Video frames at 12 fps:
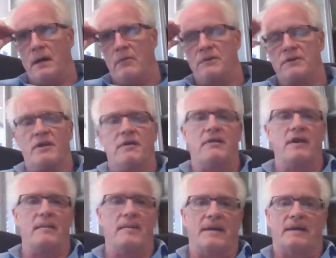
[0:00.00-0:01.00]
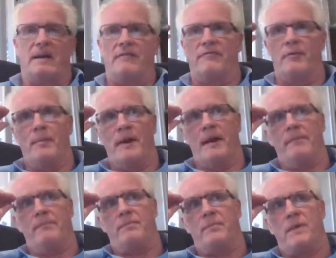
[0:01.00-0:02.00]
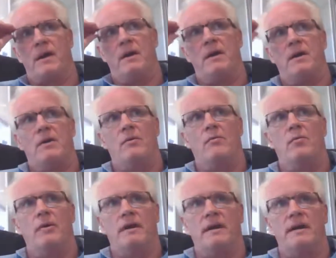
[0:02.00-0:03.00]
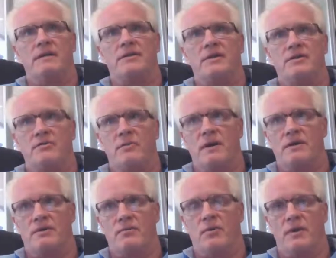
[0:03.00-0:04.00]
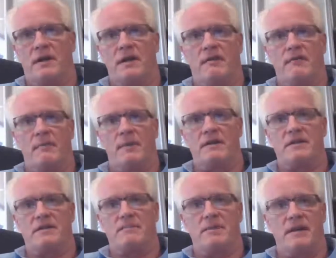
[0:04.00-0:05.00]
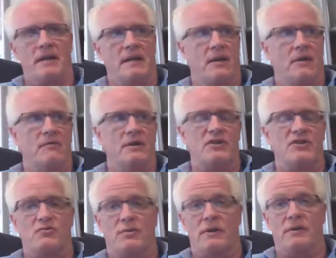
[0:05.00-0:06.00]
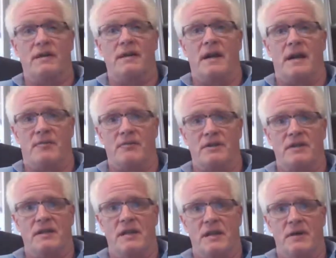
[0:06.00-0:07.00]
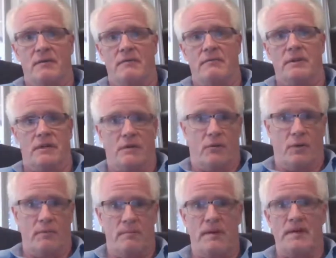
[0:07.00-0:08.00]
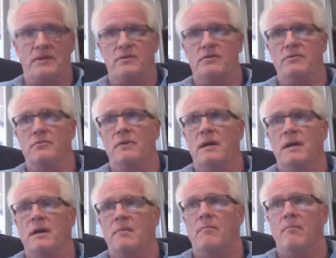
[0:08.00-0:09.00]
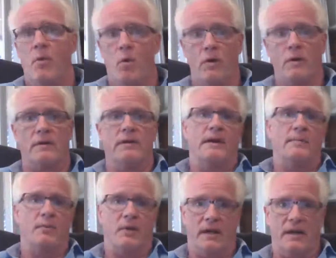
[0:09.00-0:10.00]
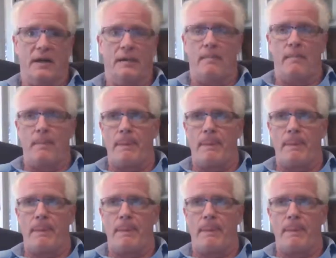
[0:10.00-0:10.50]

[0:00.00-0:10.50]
I want you to think about that for a minute. We're in a situation where the government is spending over $1 trillion a year that they'll admit to, more than they bring in.